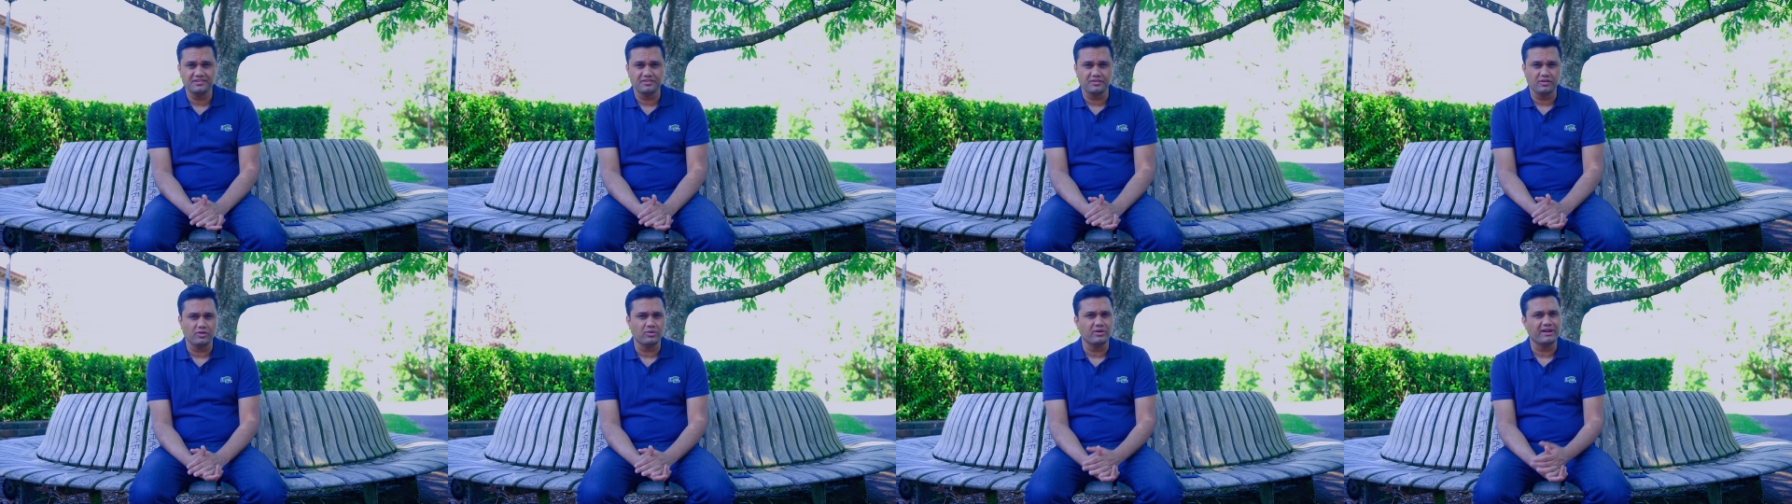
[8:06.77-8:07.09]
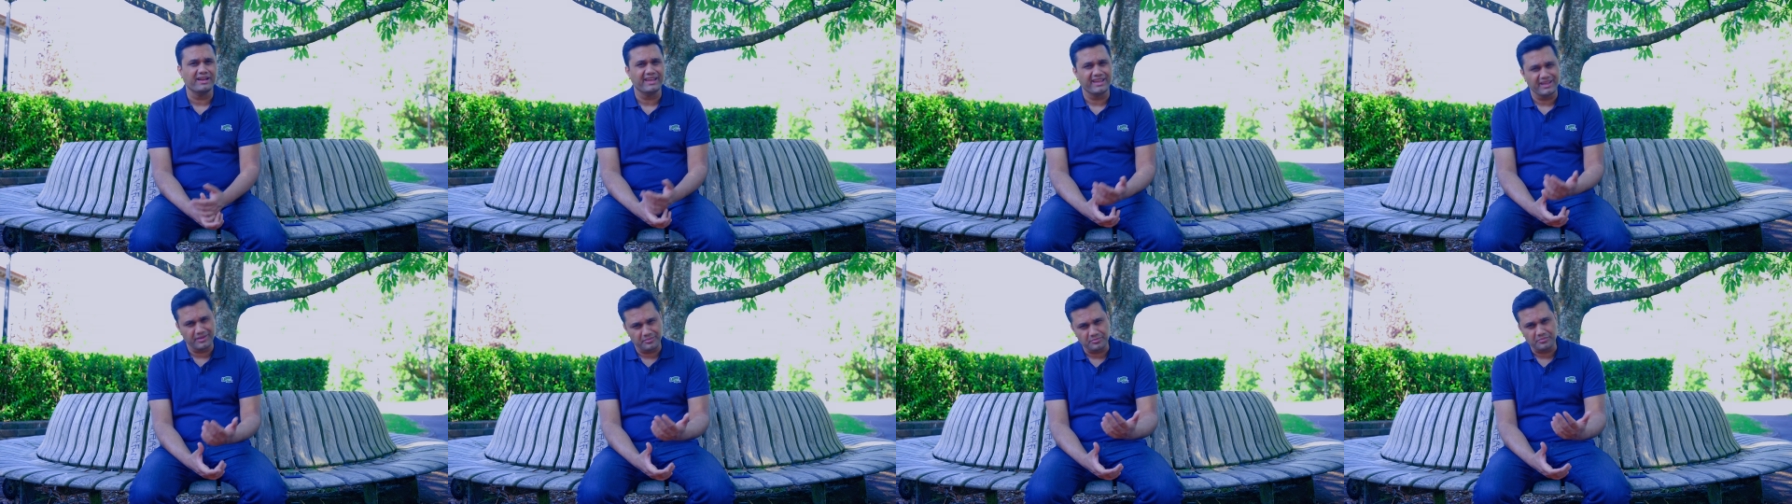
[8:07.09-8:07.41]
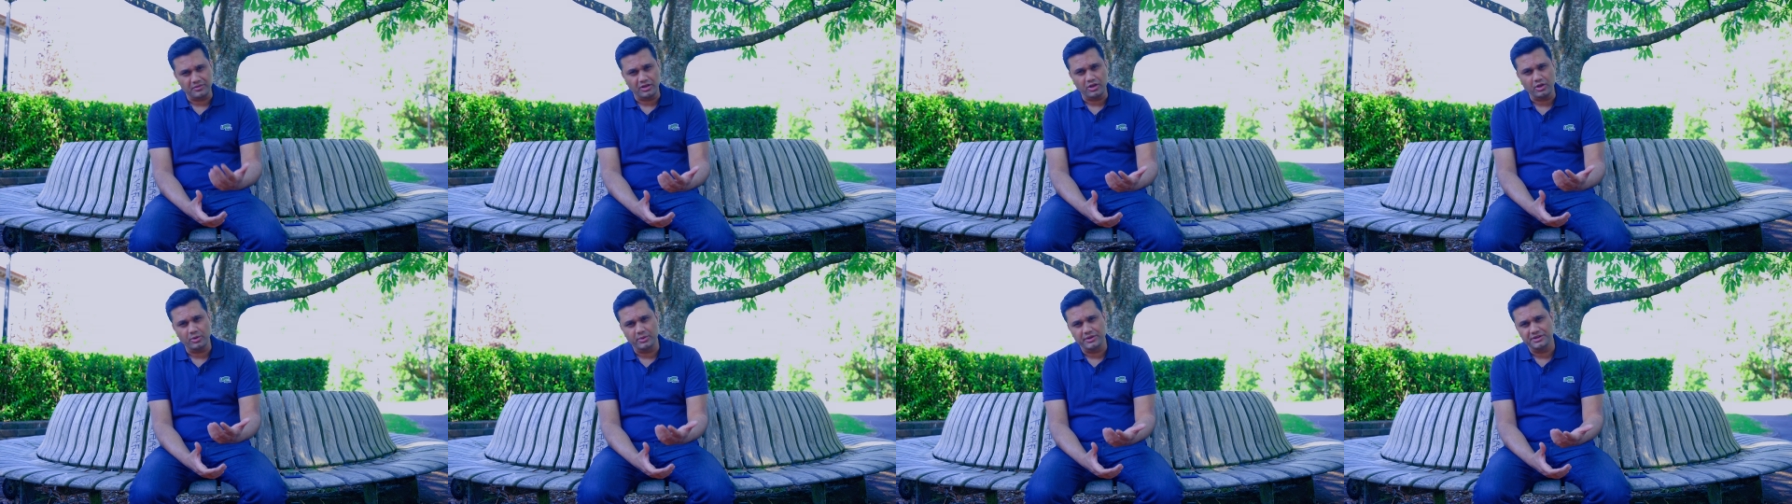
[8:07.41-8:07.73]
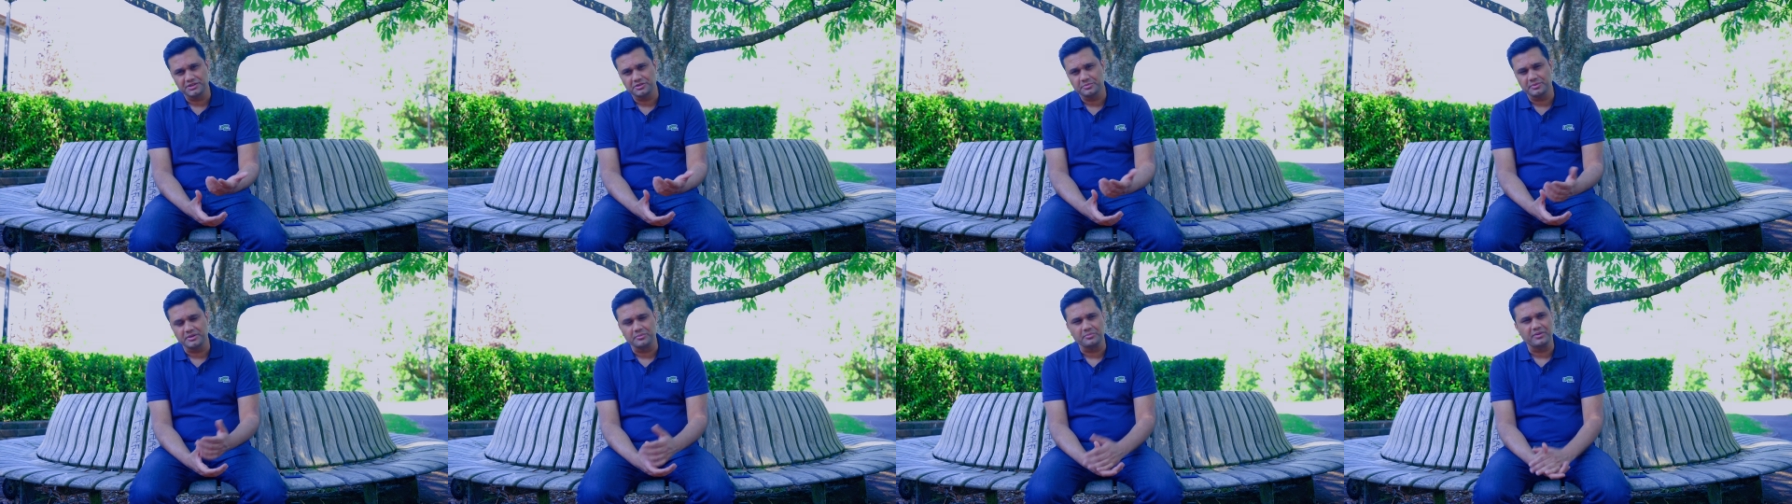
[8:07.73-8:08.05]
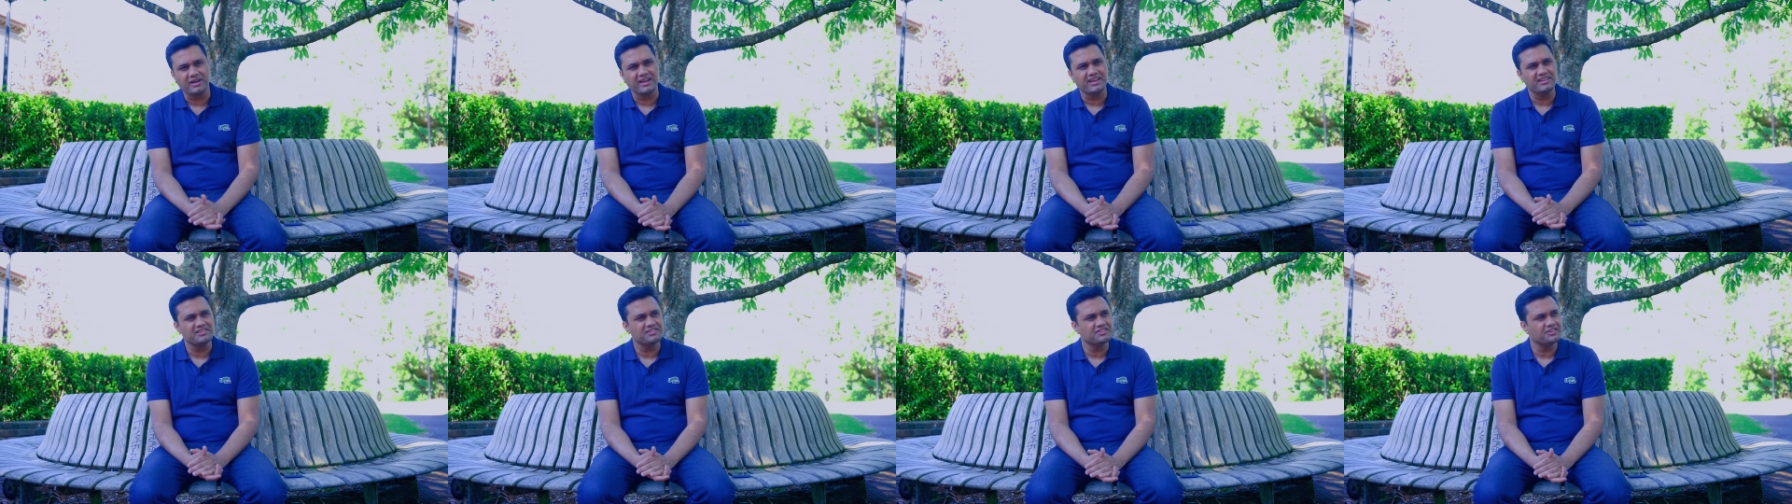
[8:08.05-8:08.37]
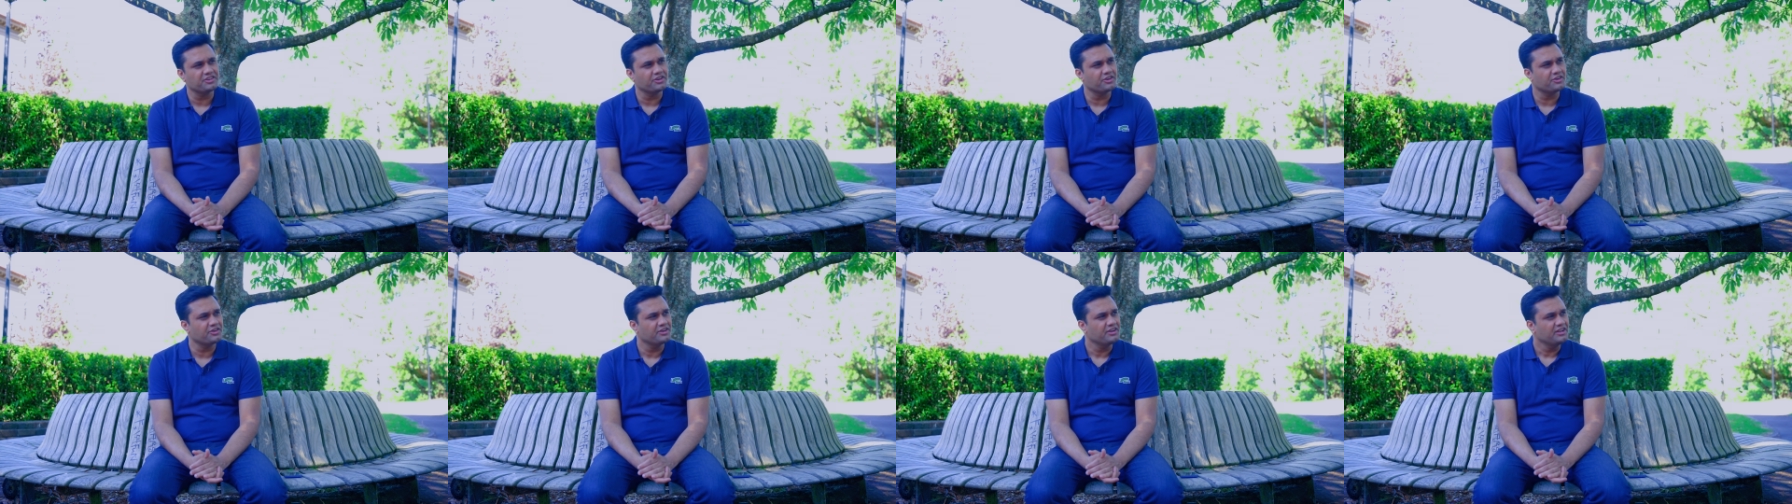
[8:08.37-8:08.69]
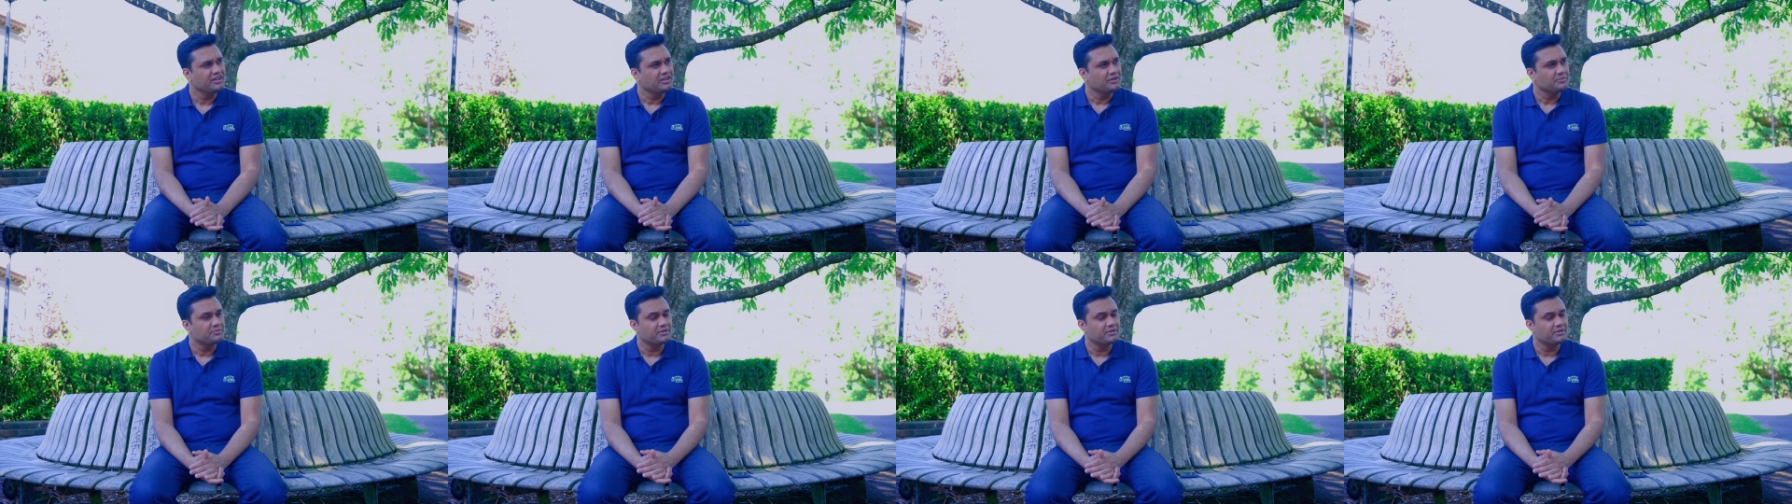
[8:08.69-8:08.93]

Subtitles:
so I am going to be biased here.